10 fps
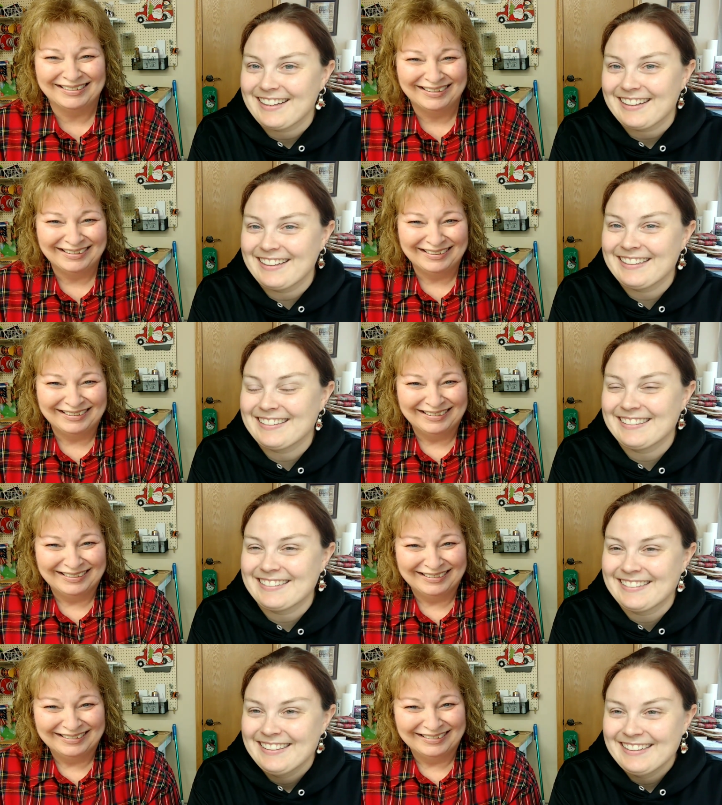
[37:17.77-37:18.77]
Speaker 1: sick.
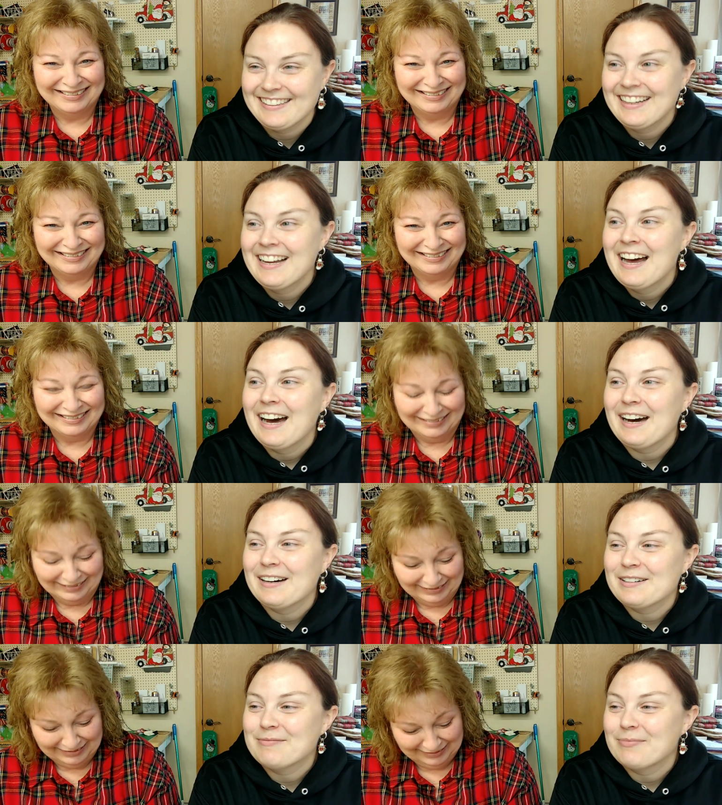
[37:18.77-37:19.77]

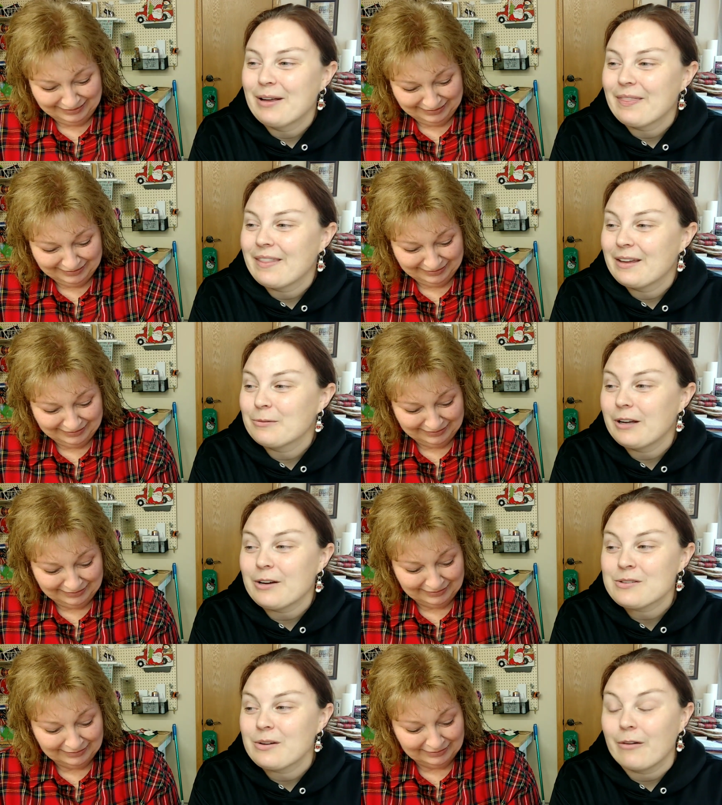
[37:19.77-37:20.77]
Um, then we
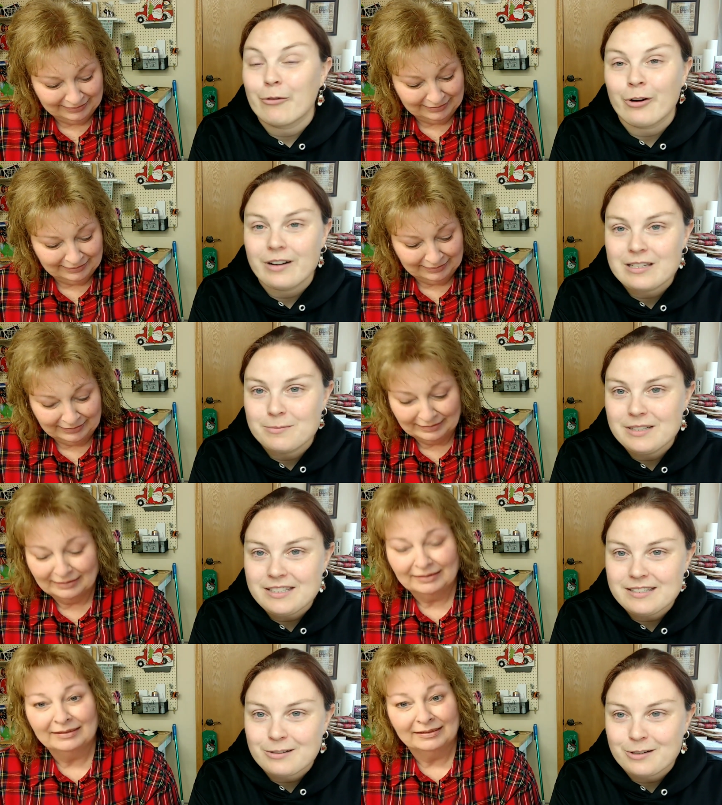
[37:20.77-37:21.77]
also have
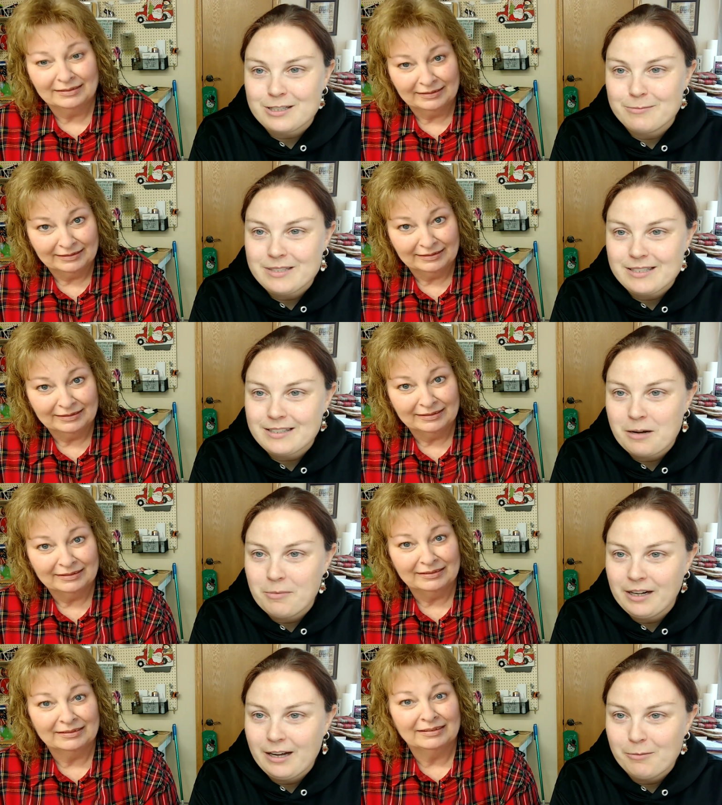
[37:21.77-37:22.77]
Christmas. Christmas is
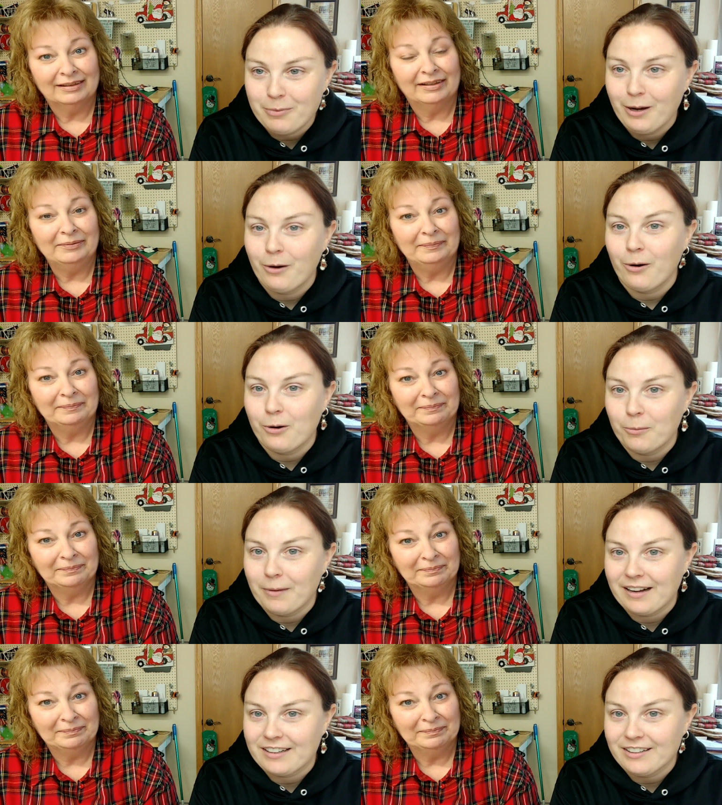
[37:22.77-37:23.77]
coming up. Oh
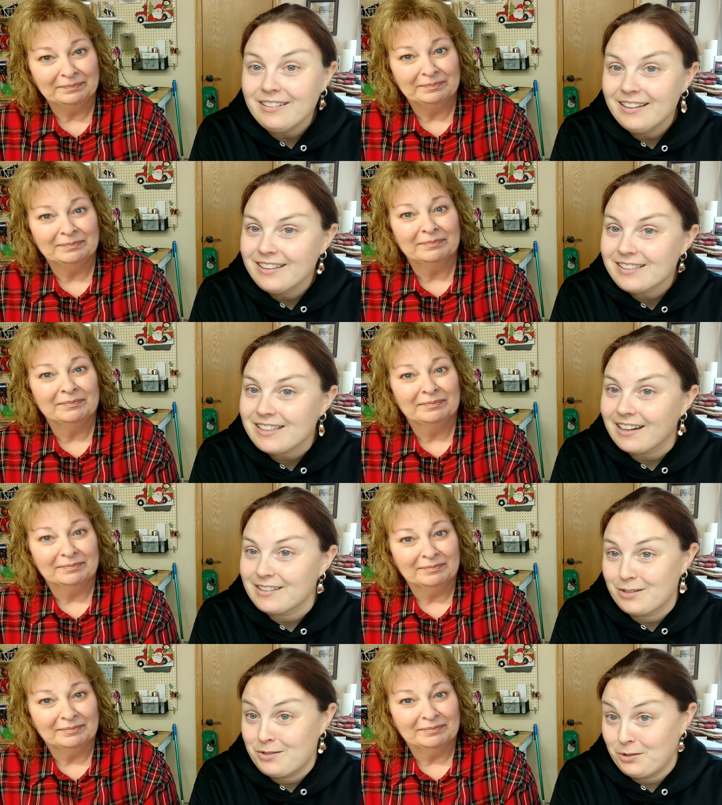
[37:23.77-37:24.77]
my goodness, that
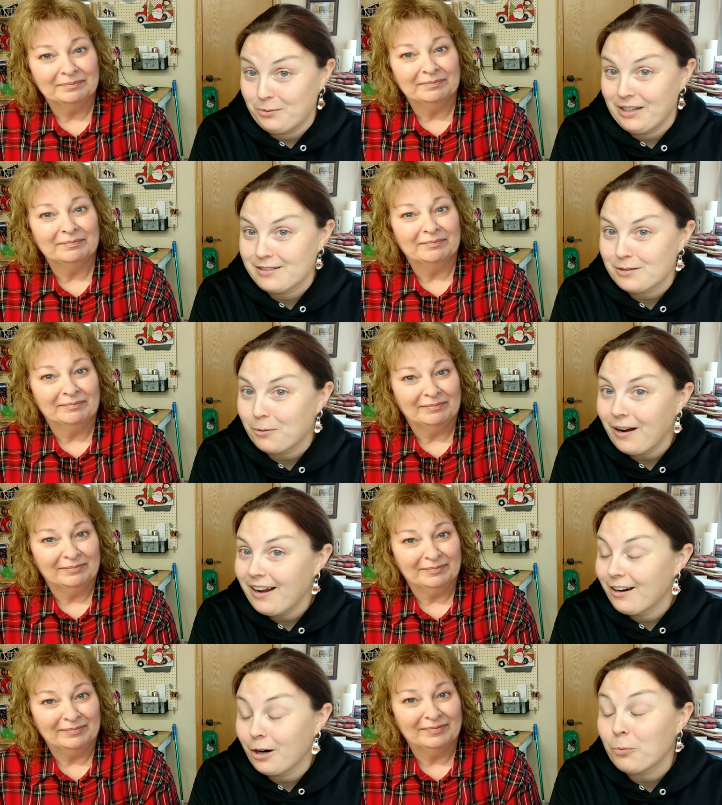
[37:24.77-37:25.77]
is two weeks
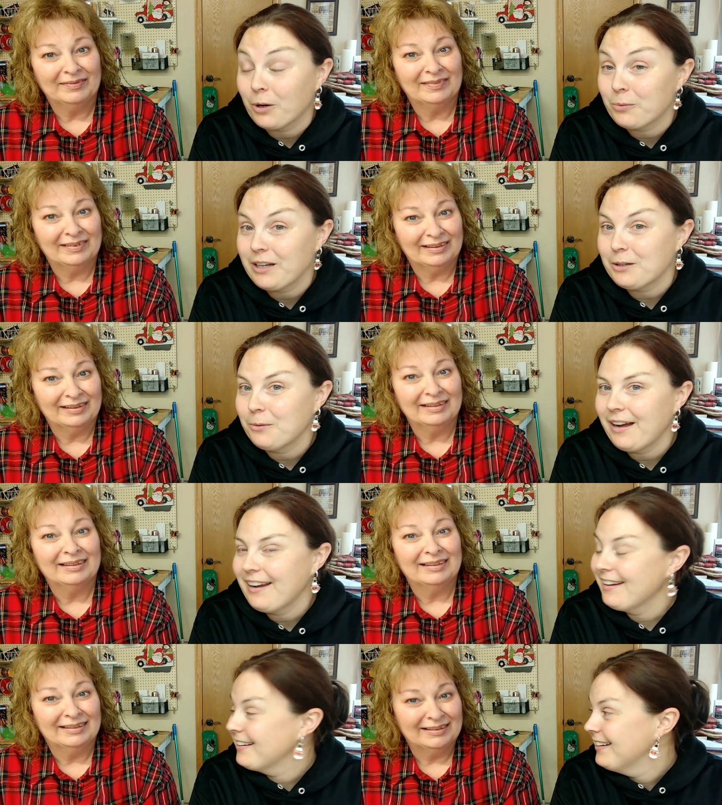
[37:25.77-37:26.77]
away or one week
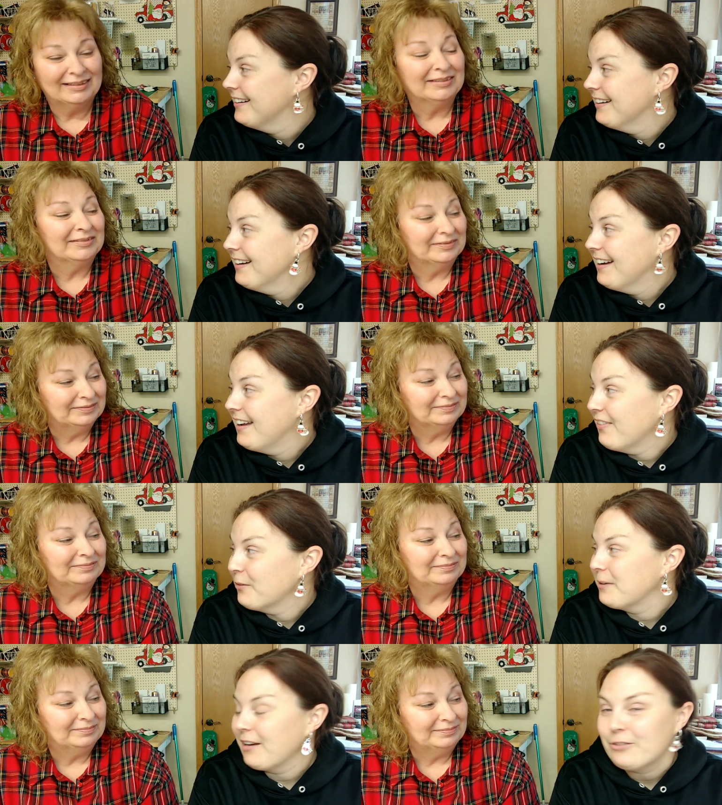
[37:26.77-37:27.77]
away. And
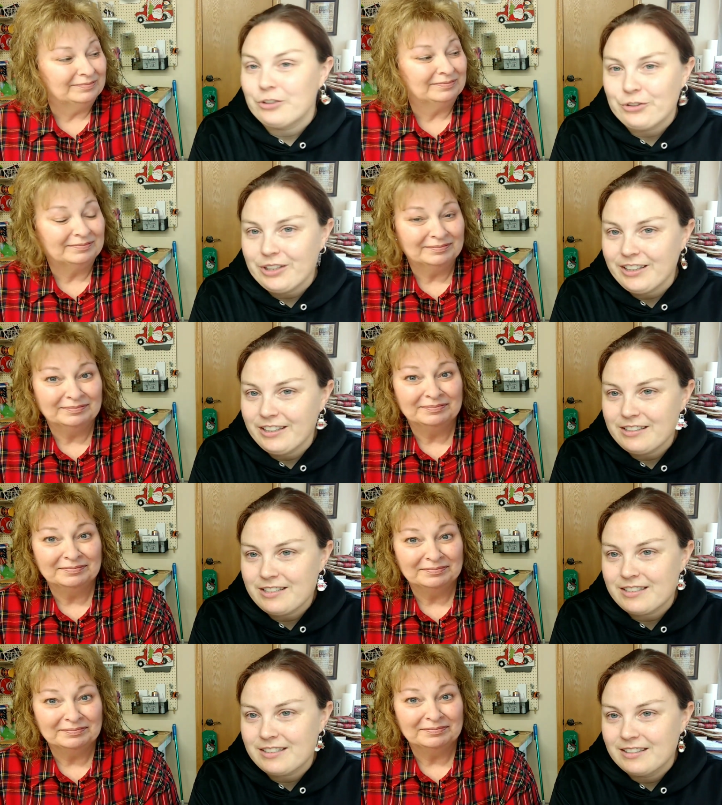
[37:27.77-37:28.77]
then we have New
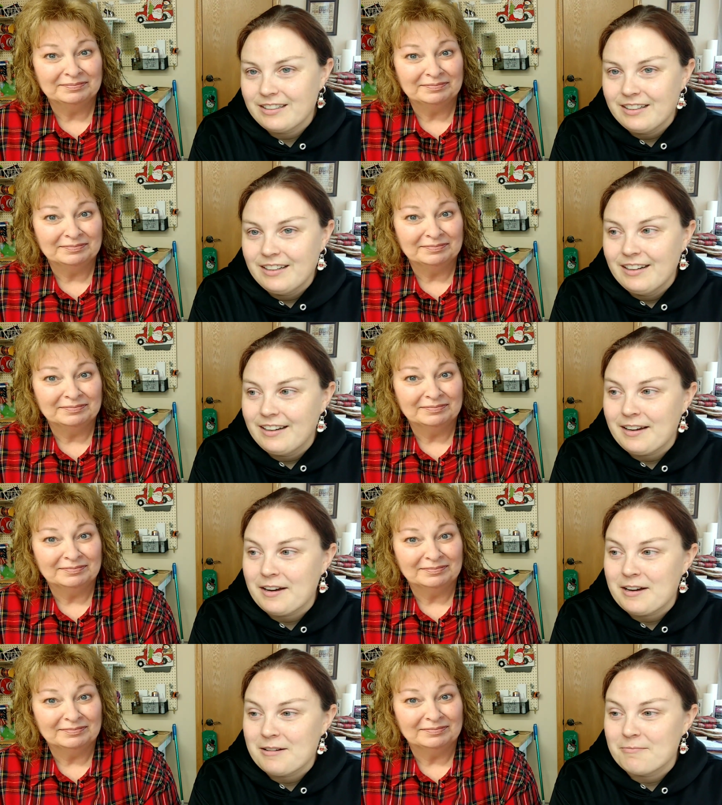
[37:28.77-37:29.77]
Year's.
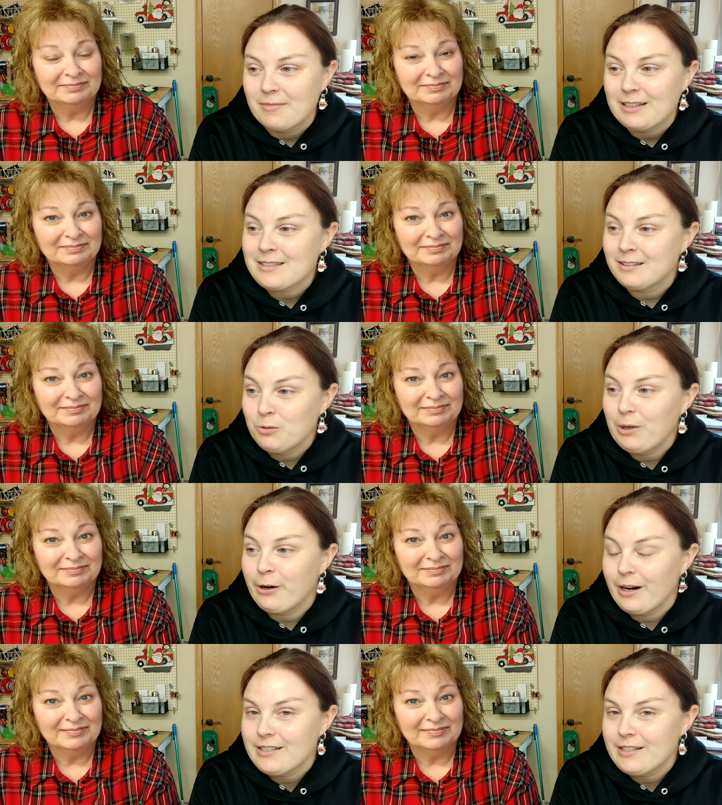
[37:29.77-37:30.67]
Um, it's going to be